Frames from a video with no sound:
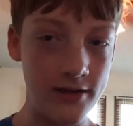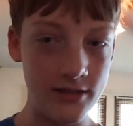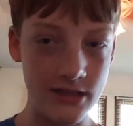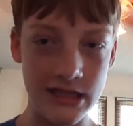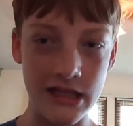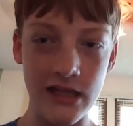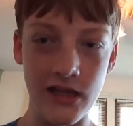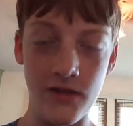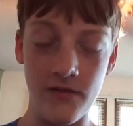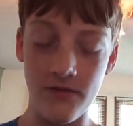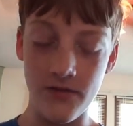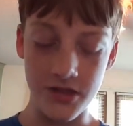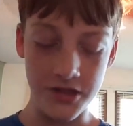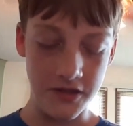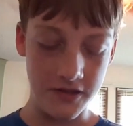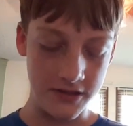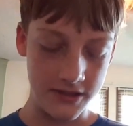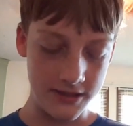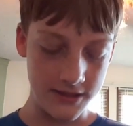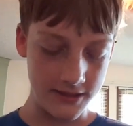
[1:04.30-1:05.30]

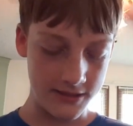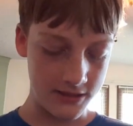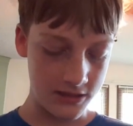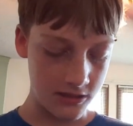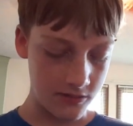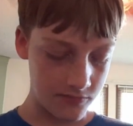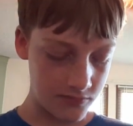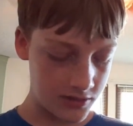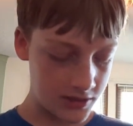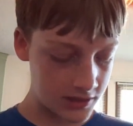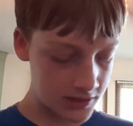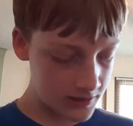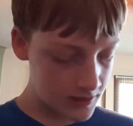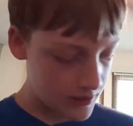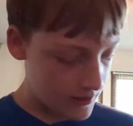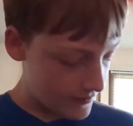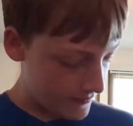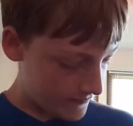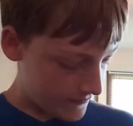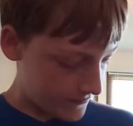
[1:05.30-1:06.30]
Intellivision systems.
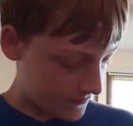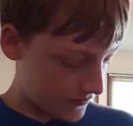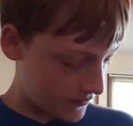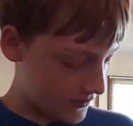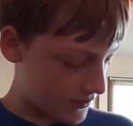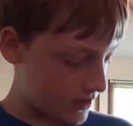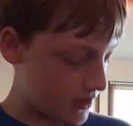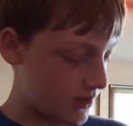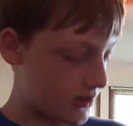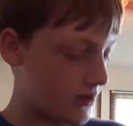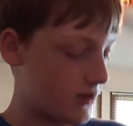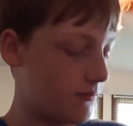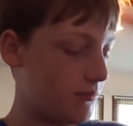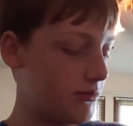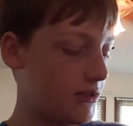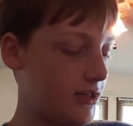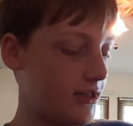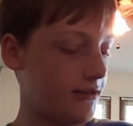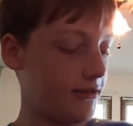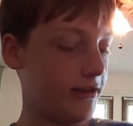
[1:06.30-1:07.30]
They're
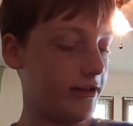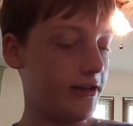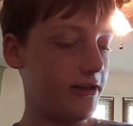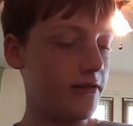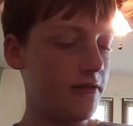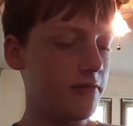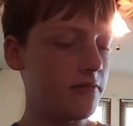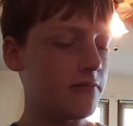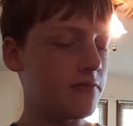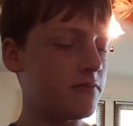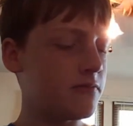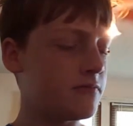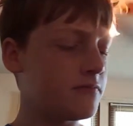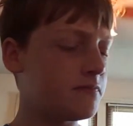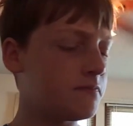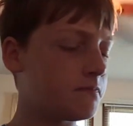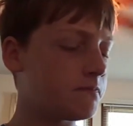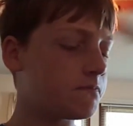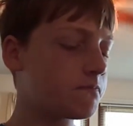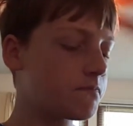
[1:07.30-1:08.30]
completely
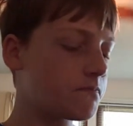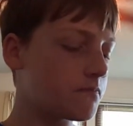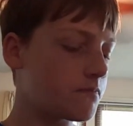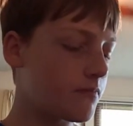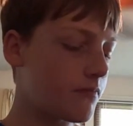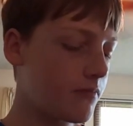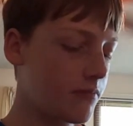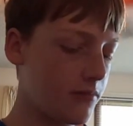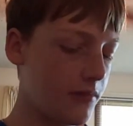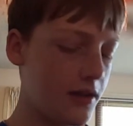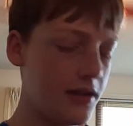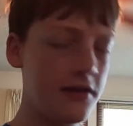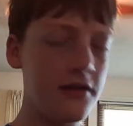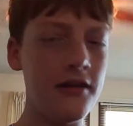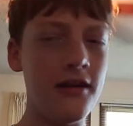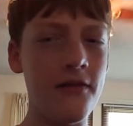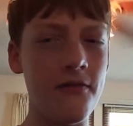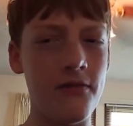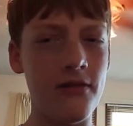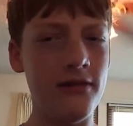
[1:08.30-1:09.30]

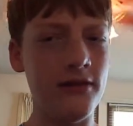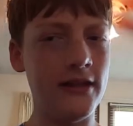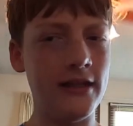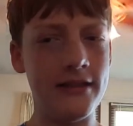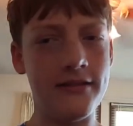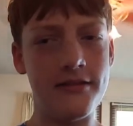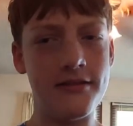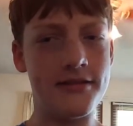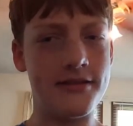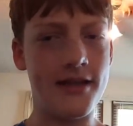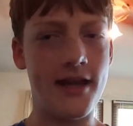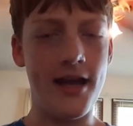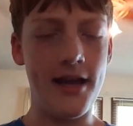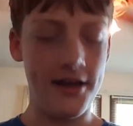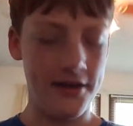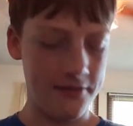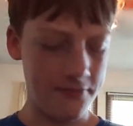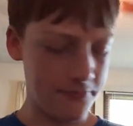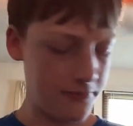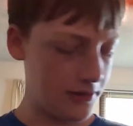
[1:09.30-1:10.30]
differently
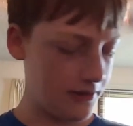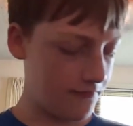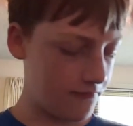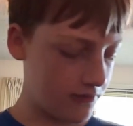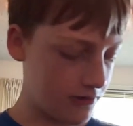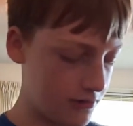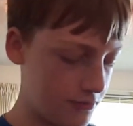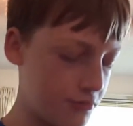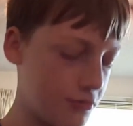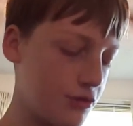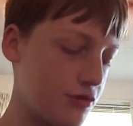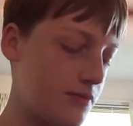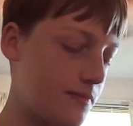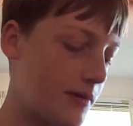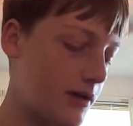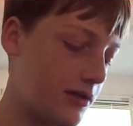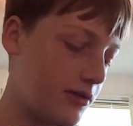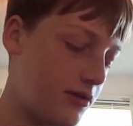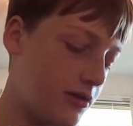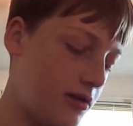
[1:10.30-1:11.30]
designed, but for the most
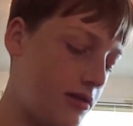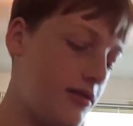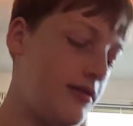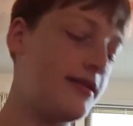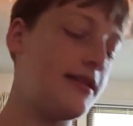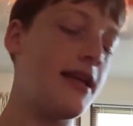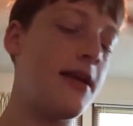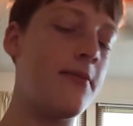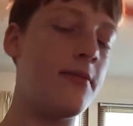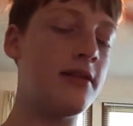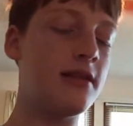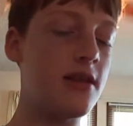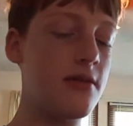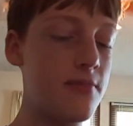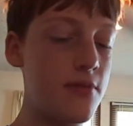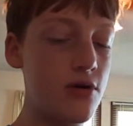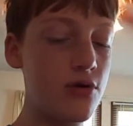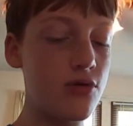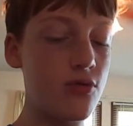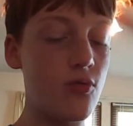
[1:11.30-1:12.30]
part, they're the same and they
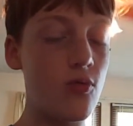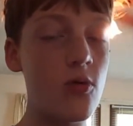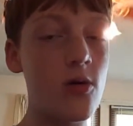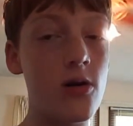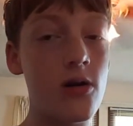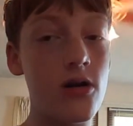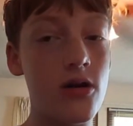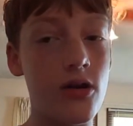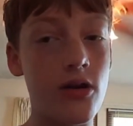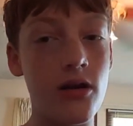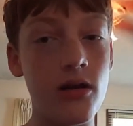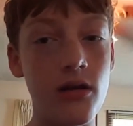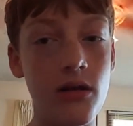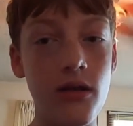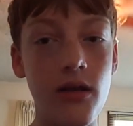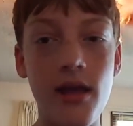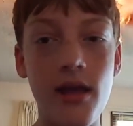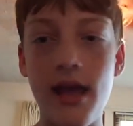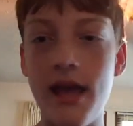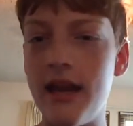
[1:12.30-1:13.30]
both work.
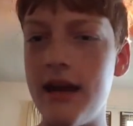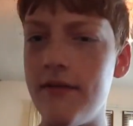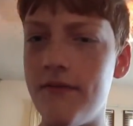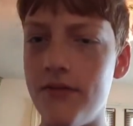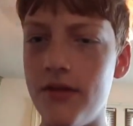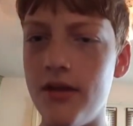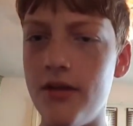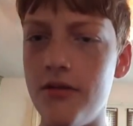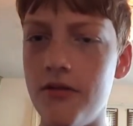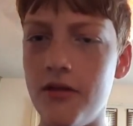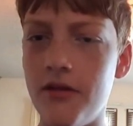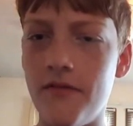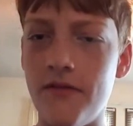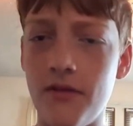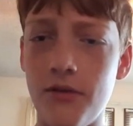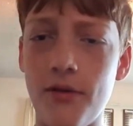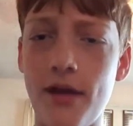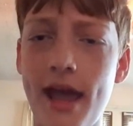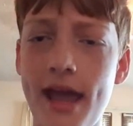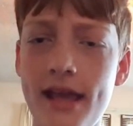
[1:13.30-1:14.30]
And if
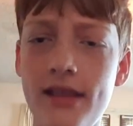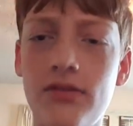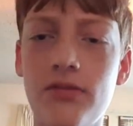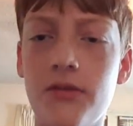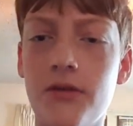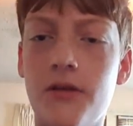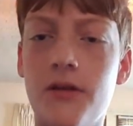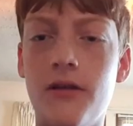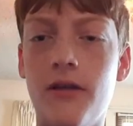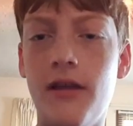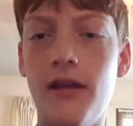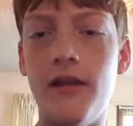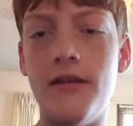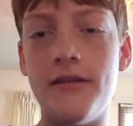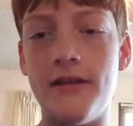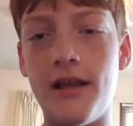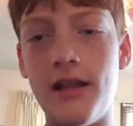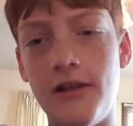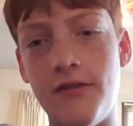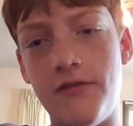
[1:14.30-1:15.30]
you hate the
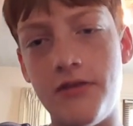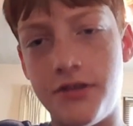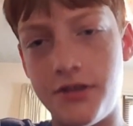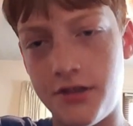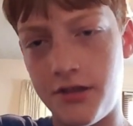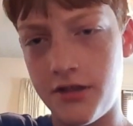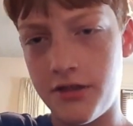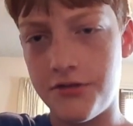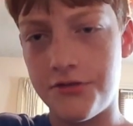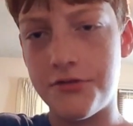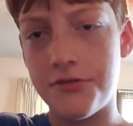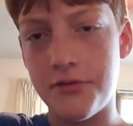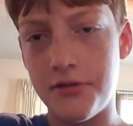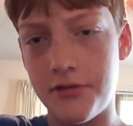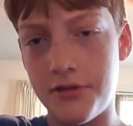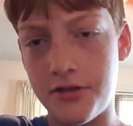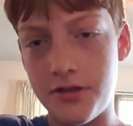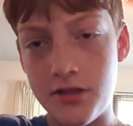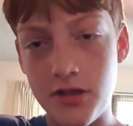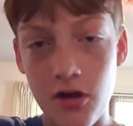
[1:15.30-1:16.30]
Intellivision
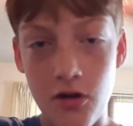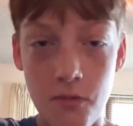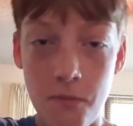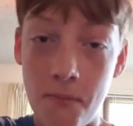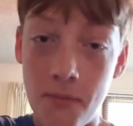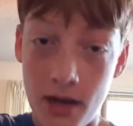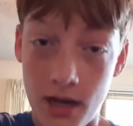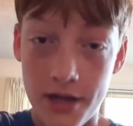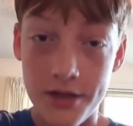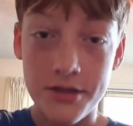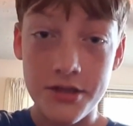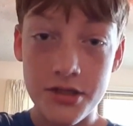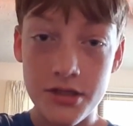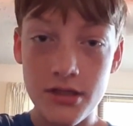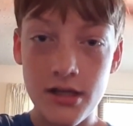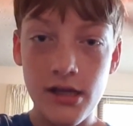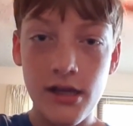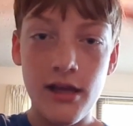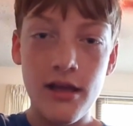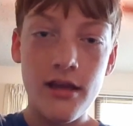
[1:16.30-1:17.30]
controller so much,
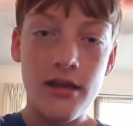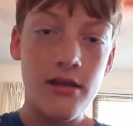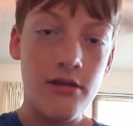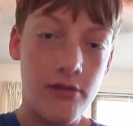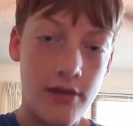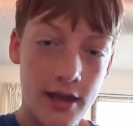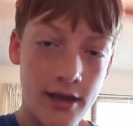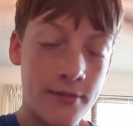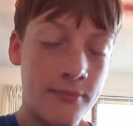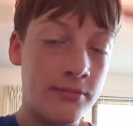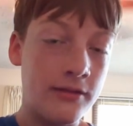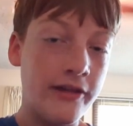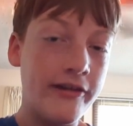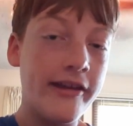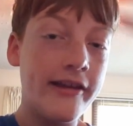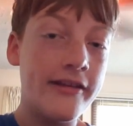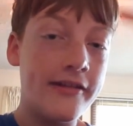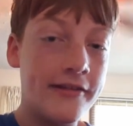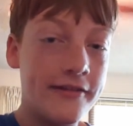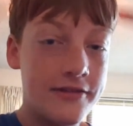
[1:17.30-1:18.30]
you can
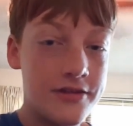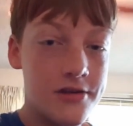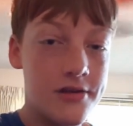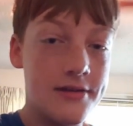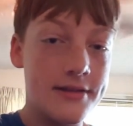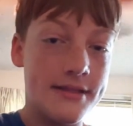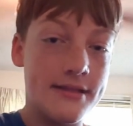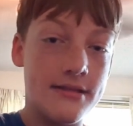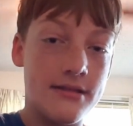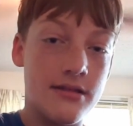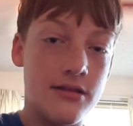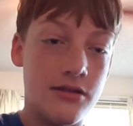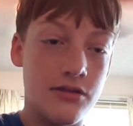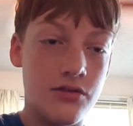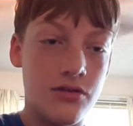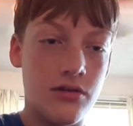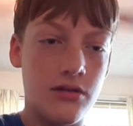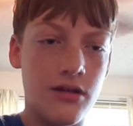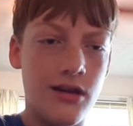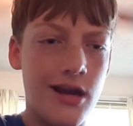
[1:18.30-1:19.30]
plug in a Genesis
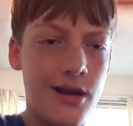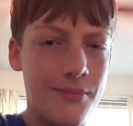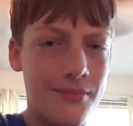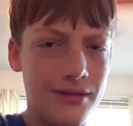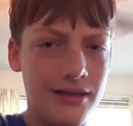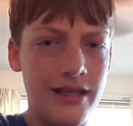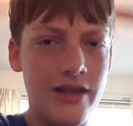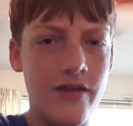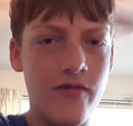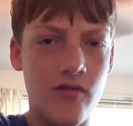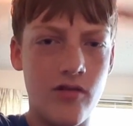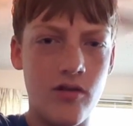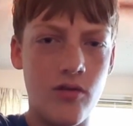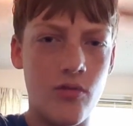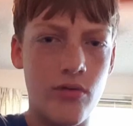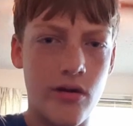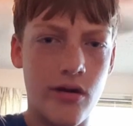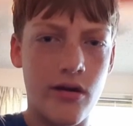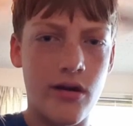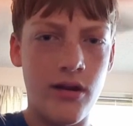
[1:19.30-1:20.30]
controller and I believe it'll
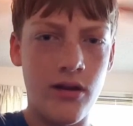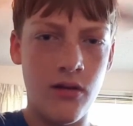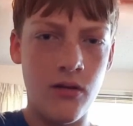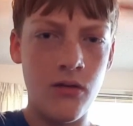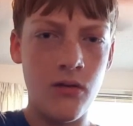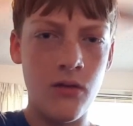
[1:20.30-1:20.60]
work.